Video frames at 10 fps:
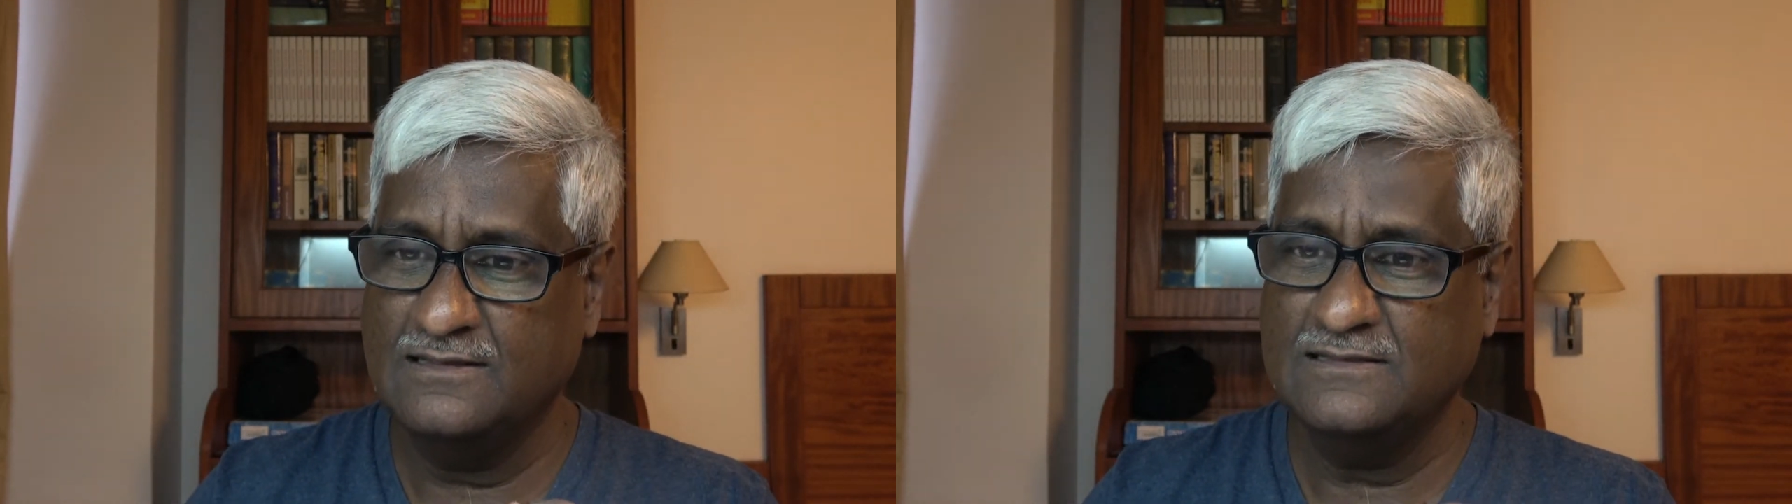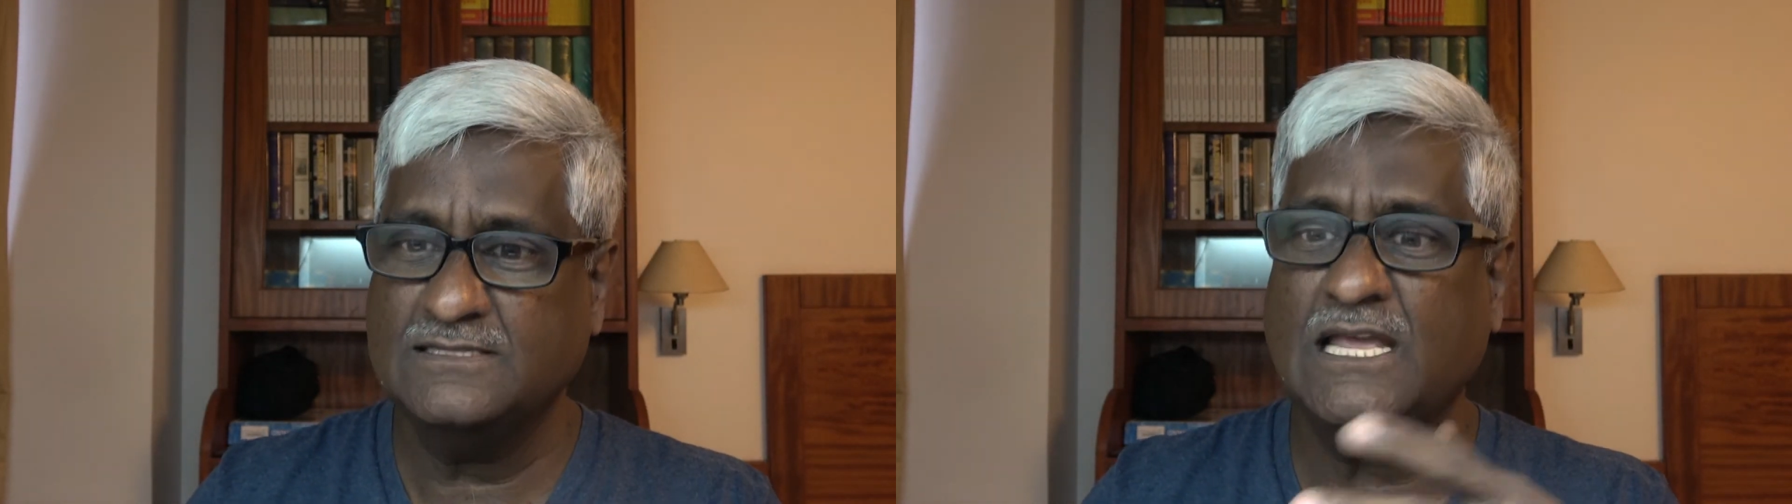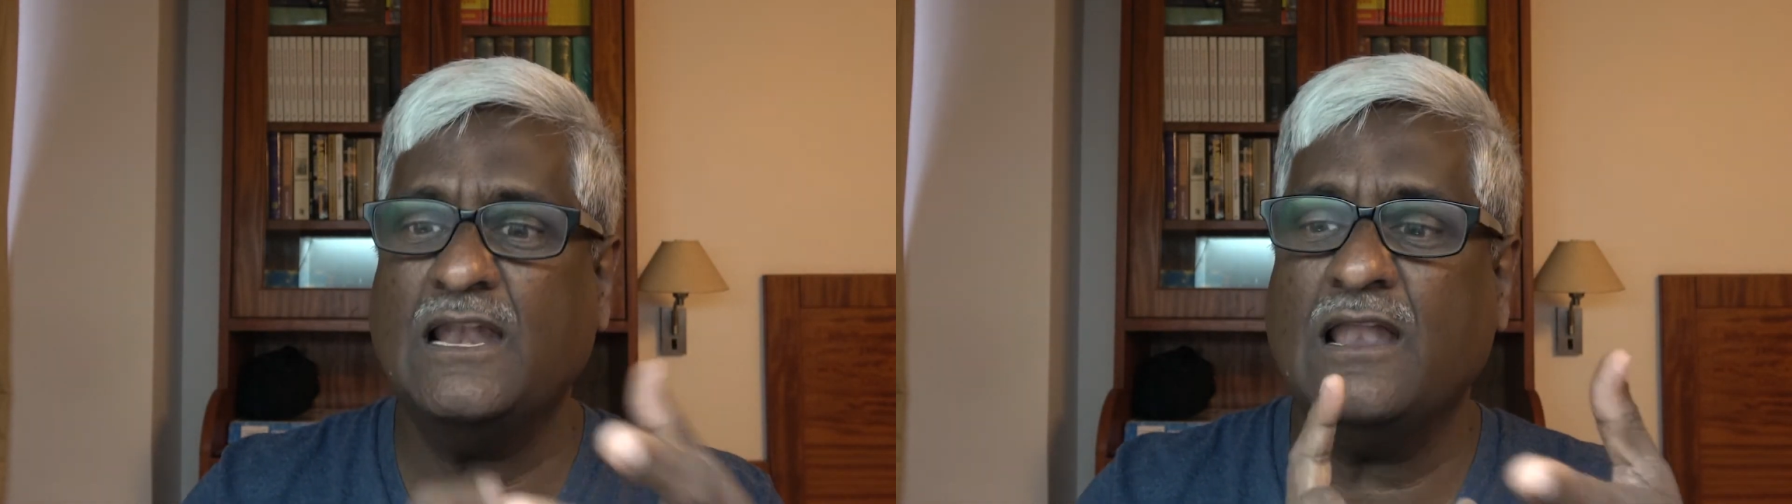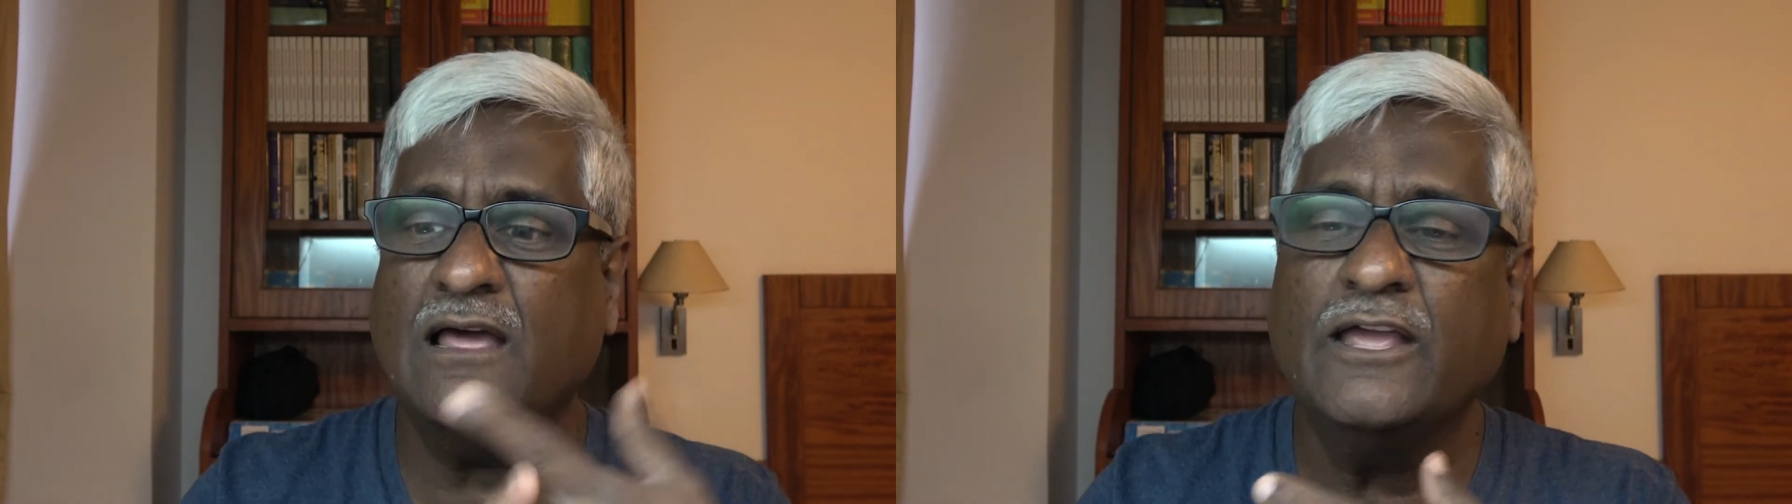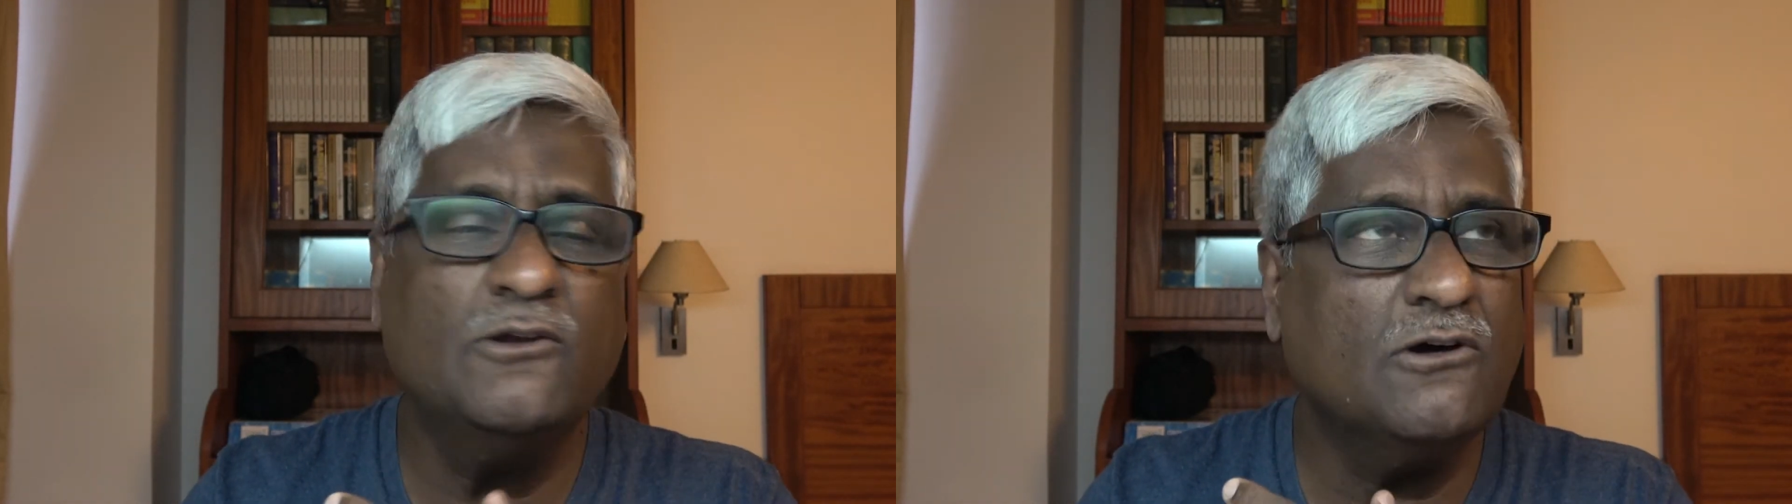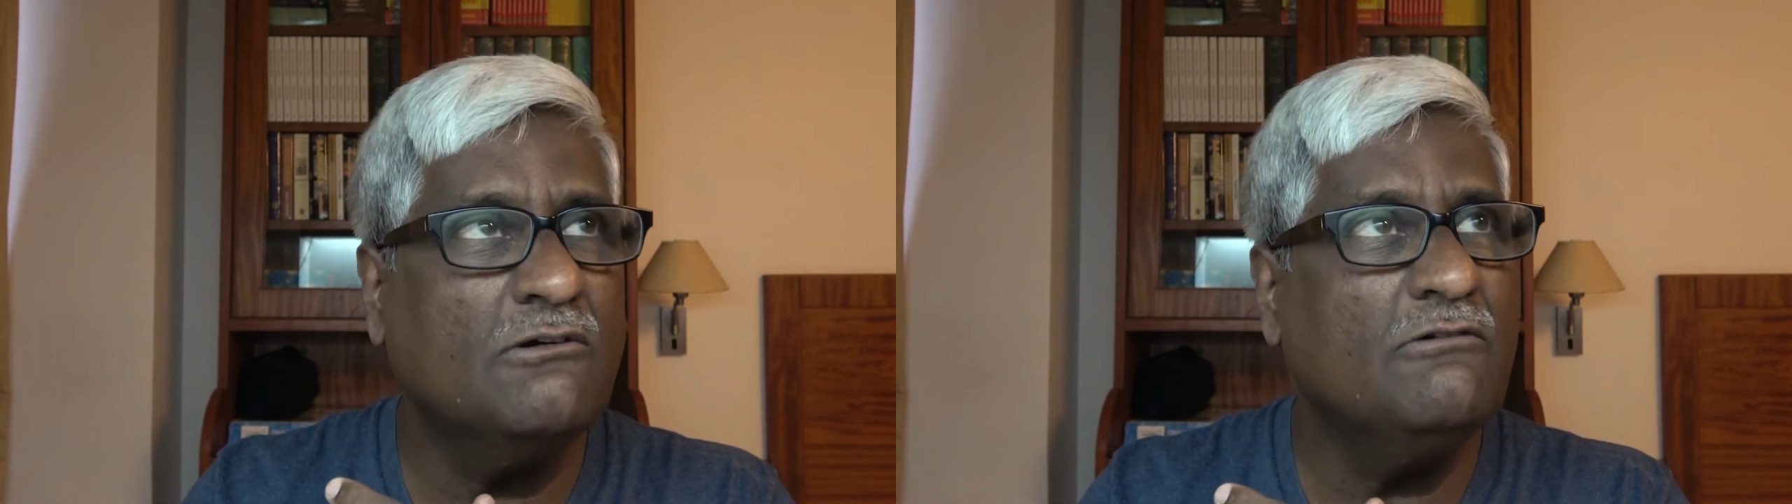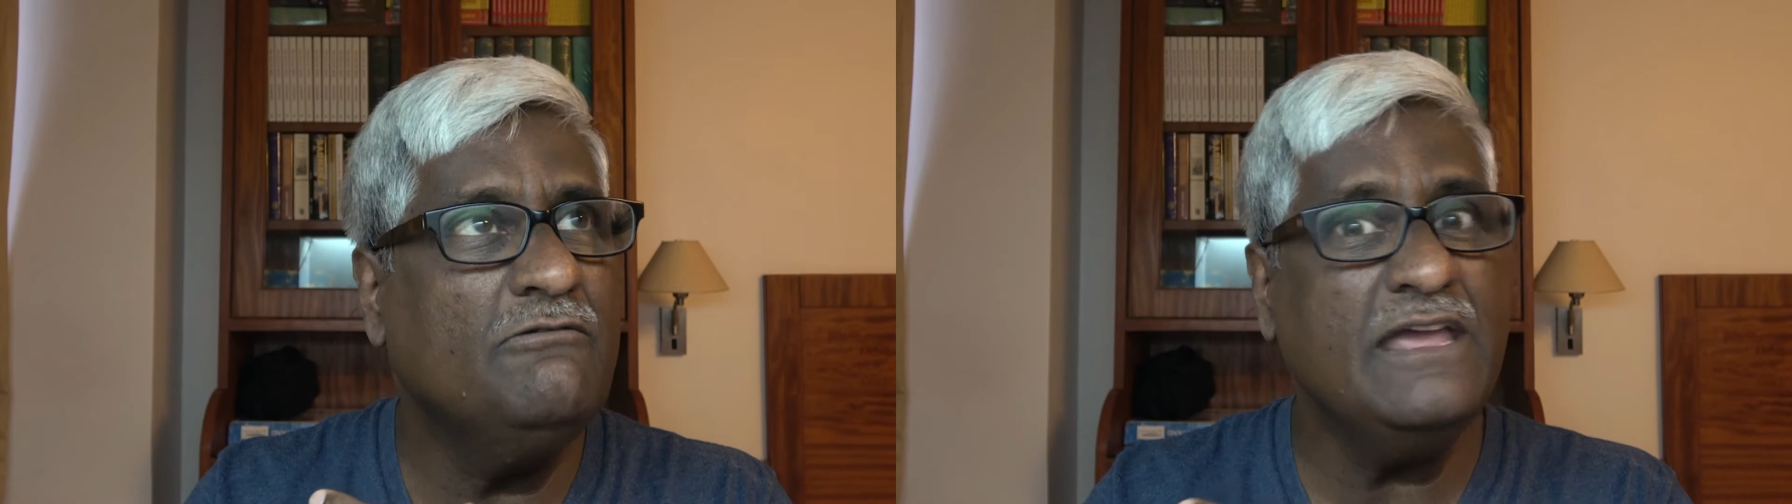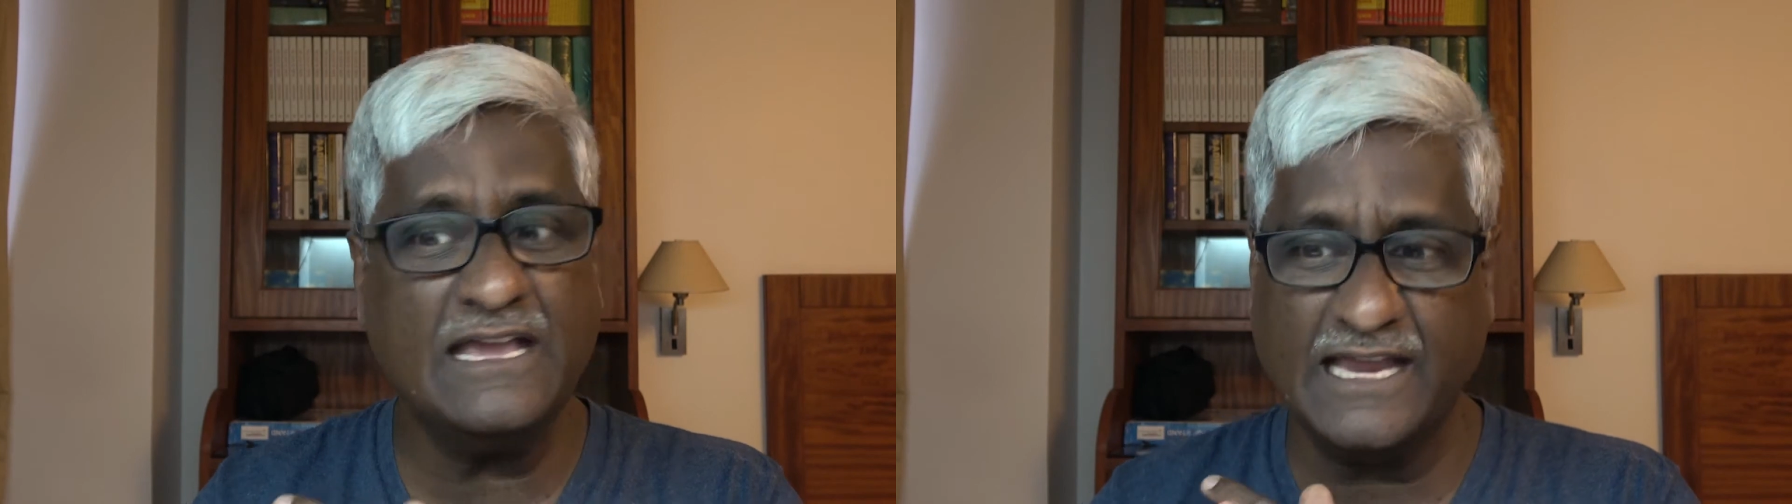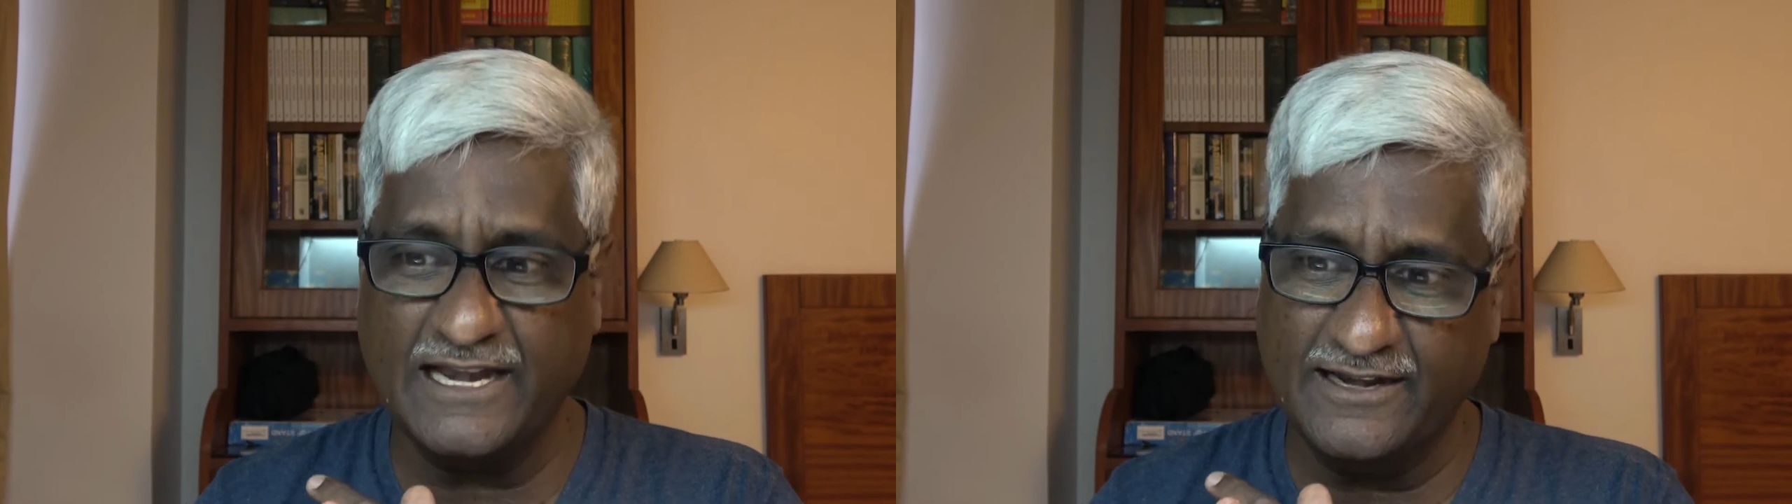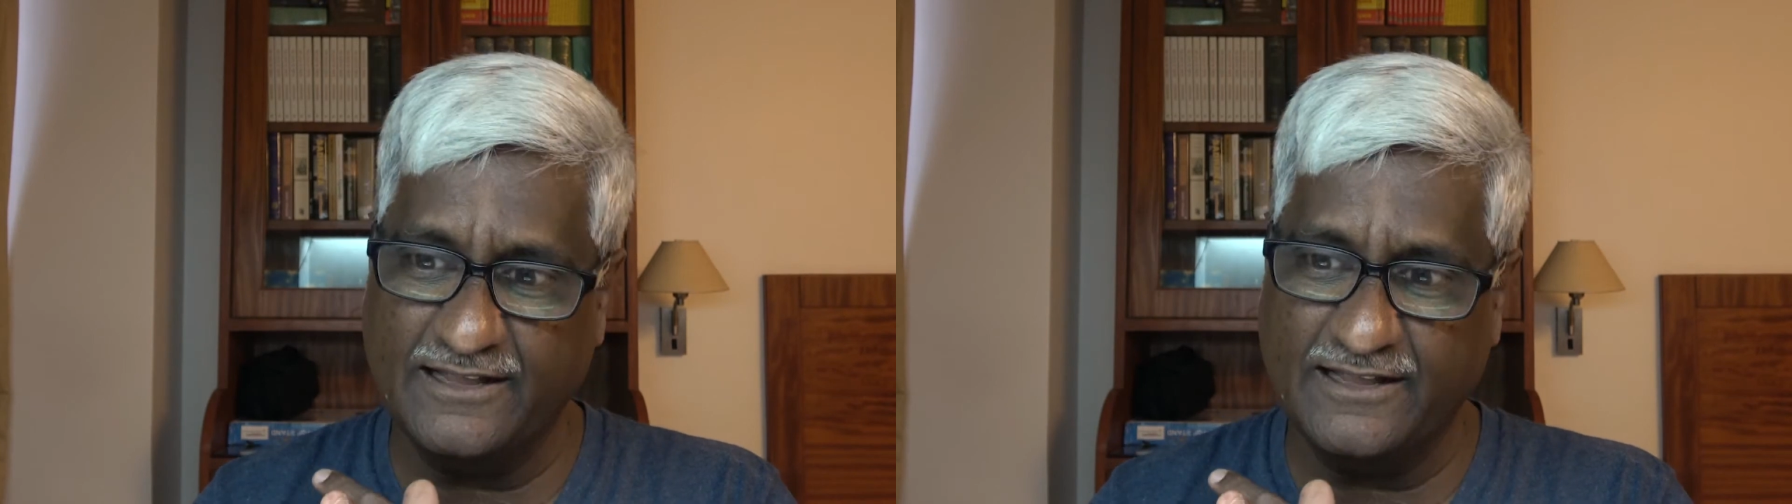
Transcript: sell, weekend